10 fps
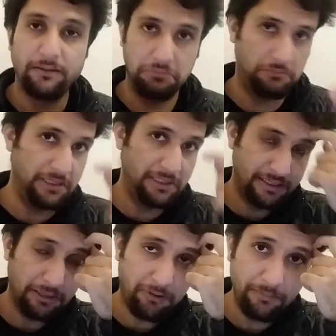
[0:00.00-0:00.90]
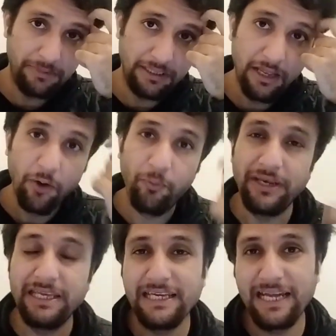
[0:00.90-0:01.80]
means Nawabdin, when
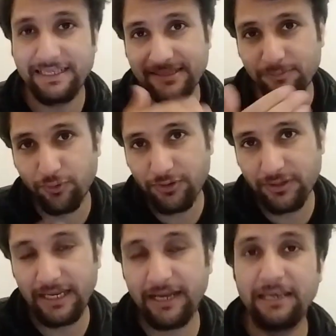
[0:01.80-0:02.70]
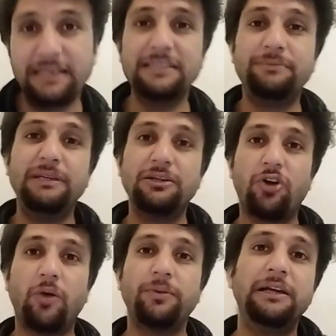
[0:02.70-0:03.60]
he gets the motorcycle, he is being
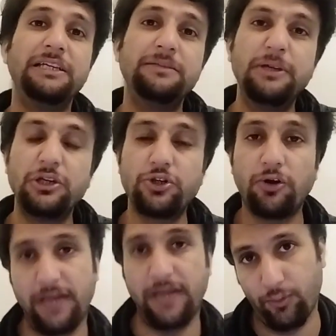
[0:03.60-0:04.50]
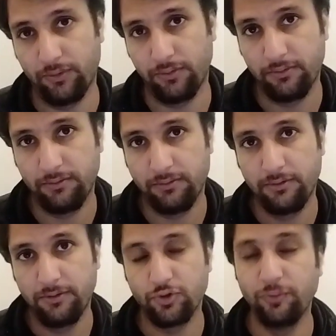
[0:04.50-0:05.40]
robbed and he is being shot down.
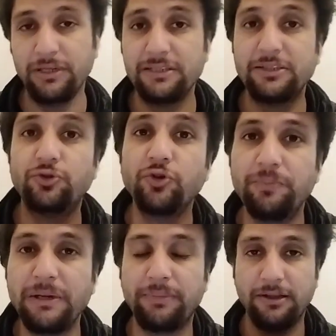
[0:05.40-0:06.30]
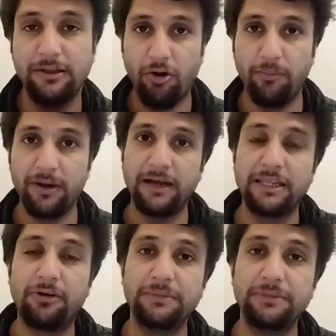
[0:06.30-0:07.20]
So it means the two people, the robber and
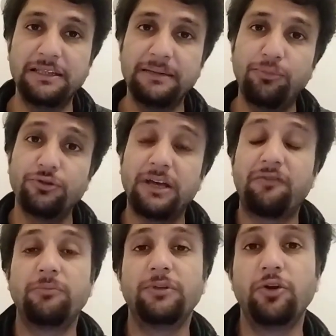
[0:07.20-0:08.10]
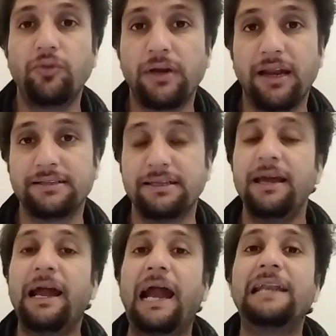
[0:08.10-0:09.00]
Nawabdin, they both are from the lower class
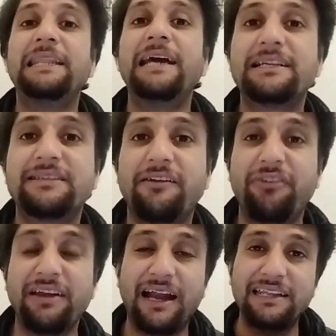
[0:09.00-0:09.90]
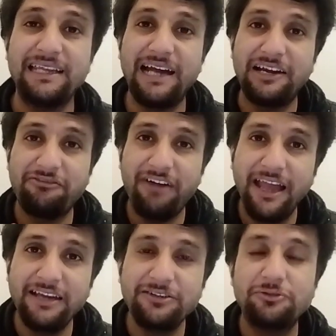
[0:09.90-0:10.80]
and they are suffering and they are
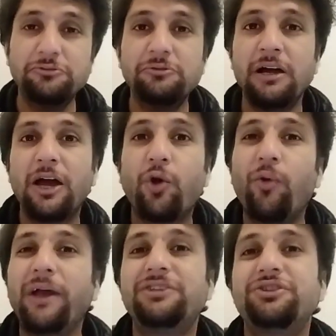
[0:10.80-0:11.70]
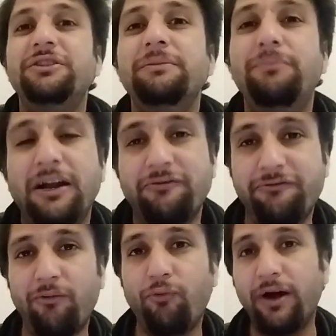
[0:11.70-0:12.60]
trying to quench the blood
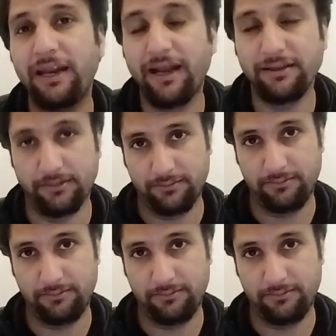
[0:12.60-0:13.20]
from one another.